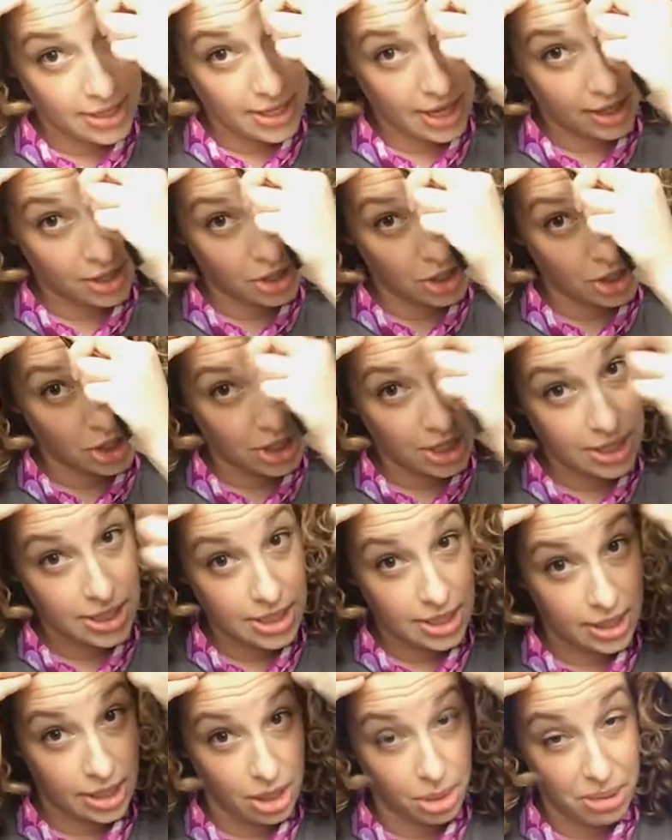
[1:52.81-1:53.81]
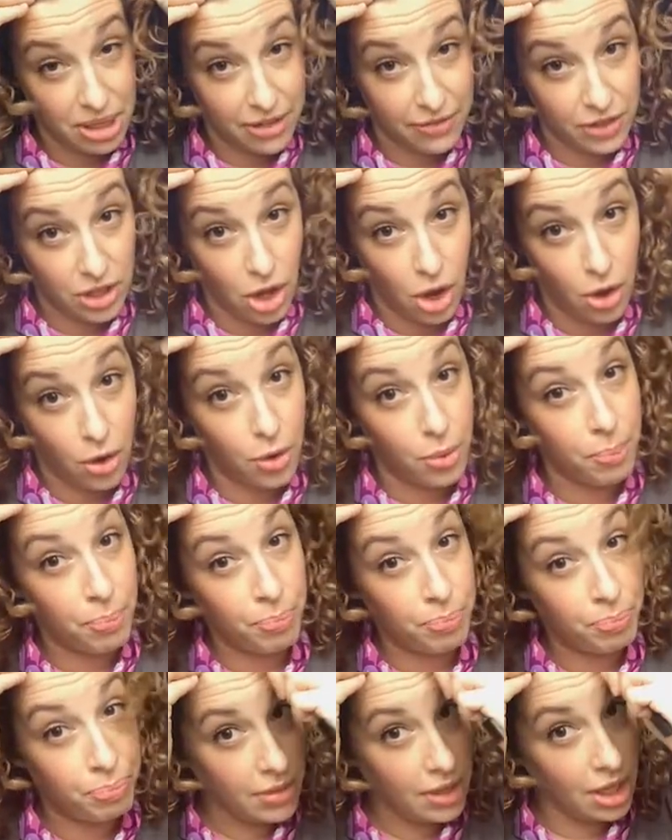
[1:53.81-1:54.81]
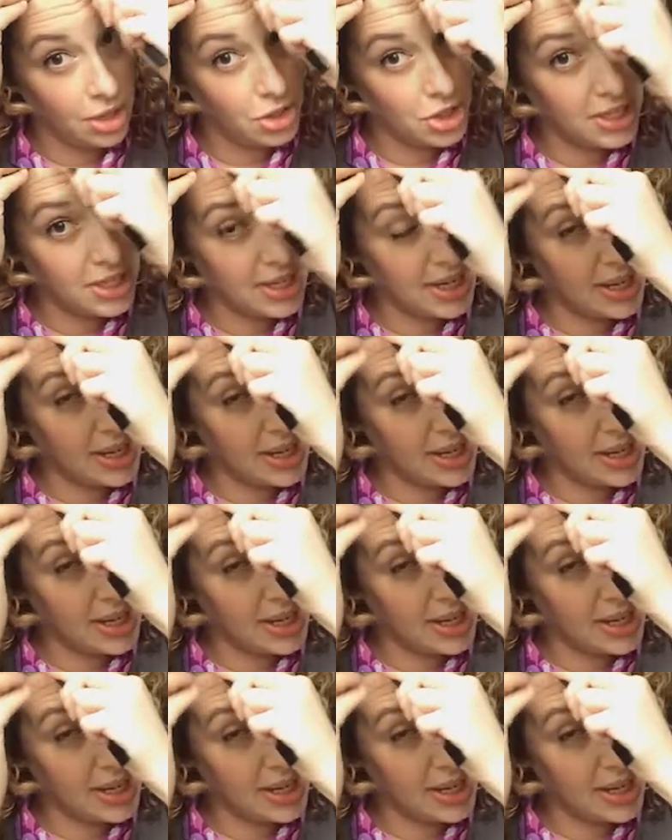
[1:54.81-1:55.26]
section just a little bit of a comb, just